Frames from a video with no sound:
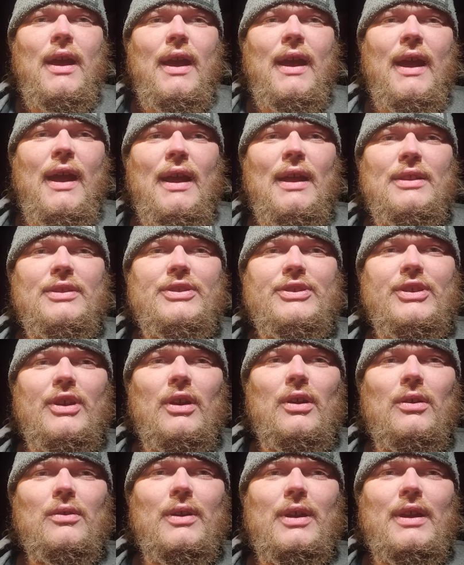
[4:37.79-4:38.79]
And
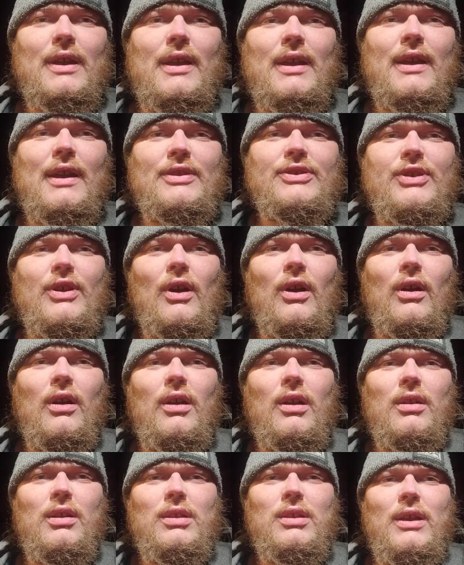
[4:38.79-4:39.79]
so it's
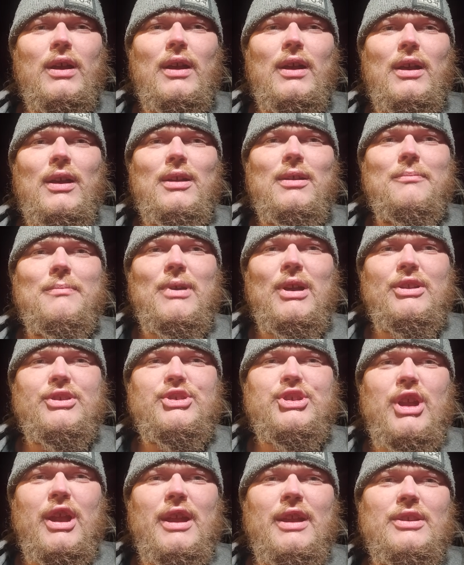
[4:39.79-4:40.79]
all a
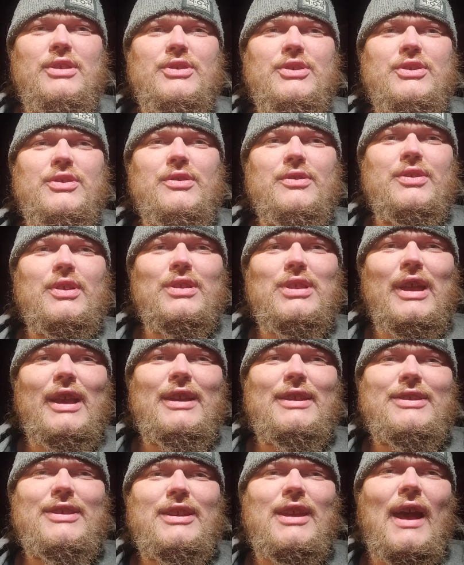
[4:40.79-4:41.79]
change to the
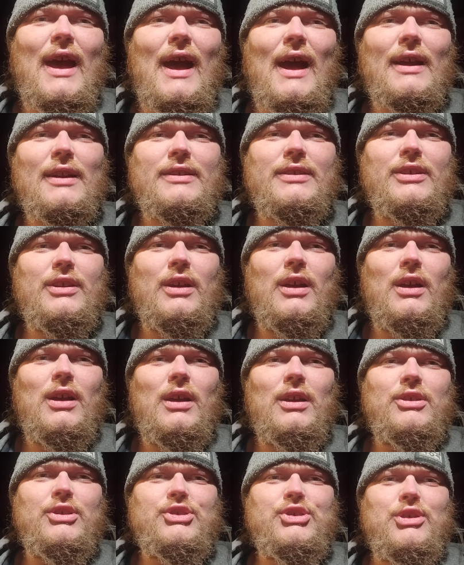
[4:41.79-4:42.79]
Lacey Act
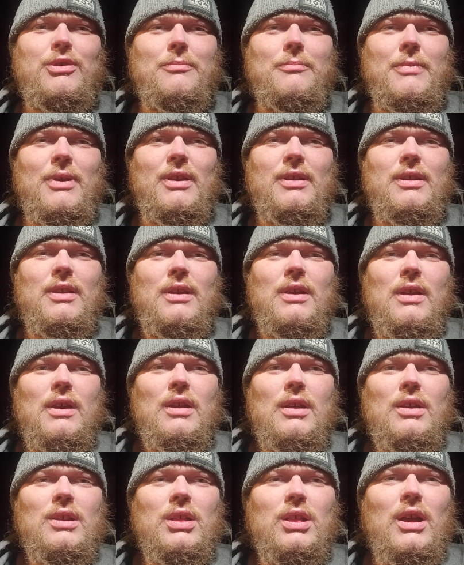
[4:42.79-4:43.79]
shipment
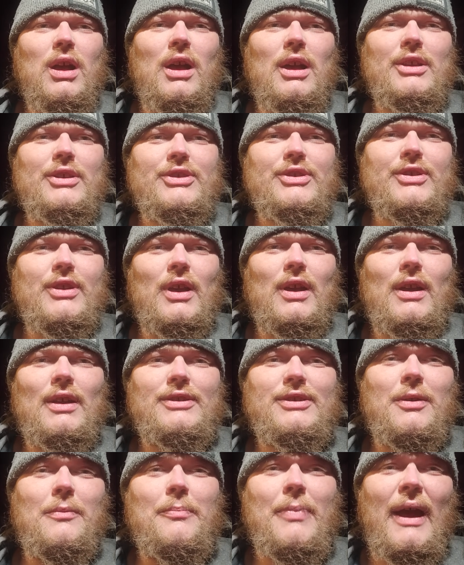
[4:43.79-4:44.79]
clause
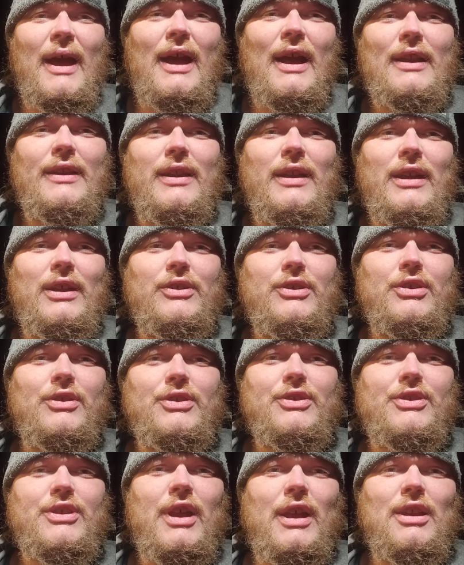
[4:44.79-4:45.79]
to ban
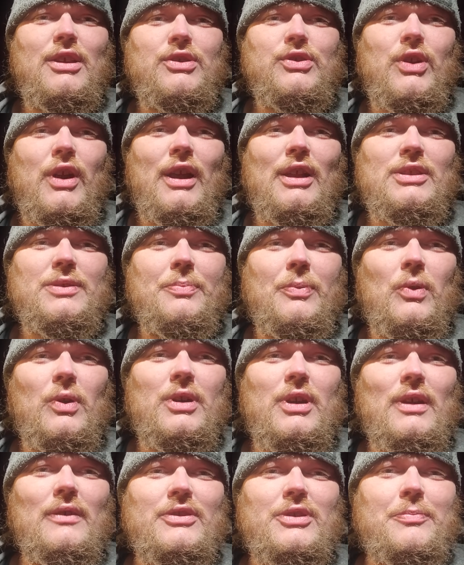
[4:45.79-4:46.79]
interstate
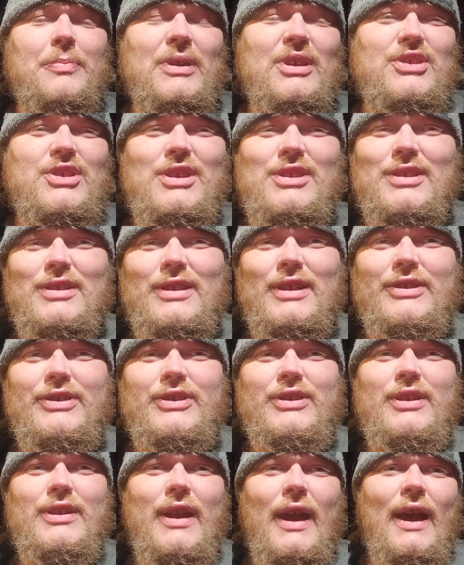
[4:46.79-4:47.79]
transport of species
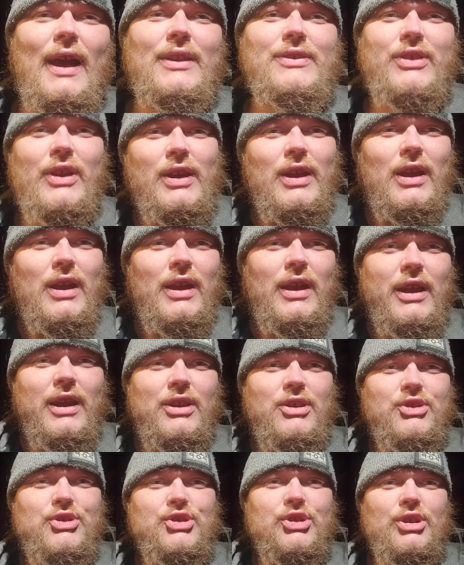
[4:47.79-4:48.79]
listed as
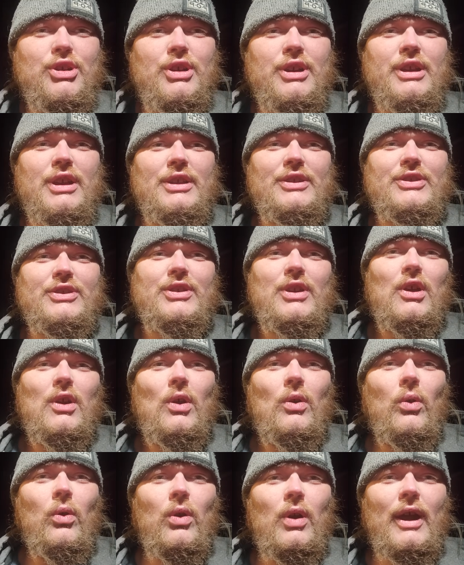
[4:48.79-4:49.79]
injurious
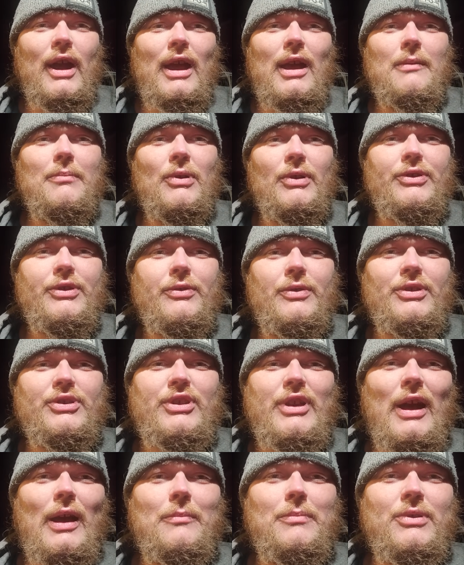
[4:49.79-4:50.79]
or able to
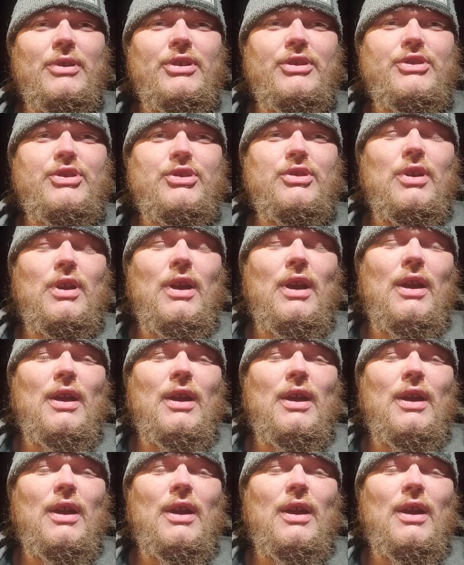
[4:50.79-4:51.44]
establish